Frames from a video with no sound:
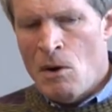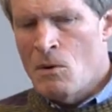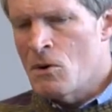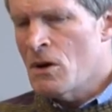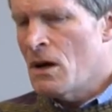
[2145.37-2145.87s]

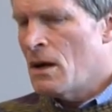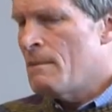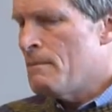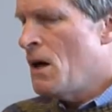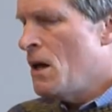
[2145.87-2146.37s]
or an
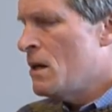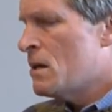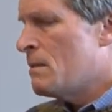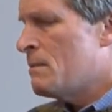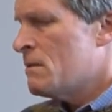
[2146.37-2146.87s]

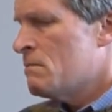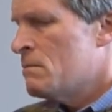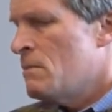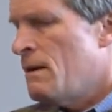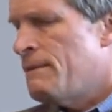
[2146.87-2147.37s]
emolument
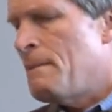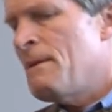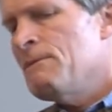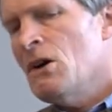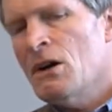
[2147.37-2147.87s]
from
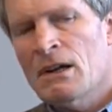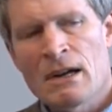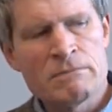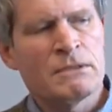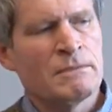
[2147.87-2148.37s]
a foreign
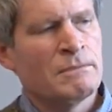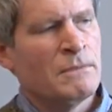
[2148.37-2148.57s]
government.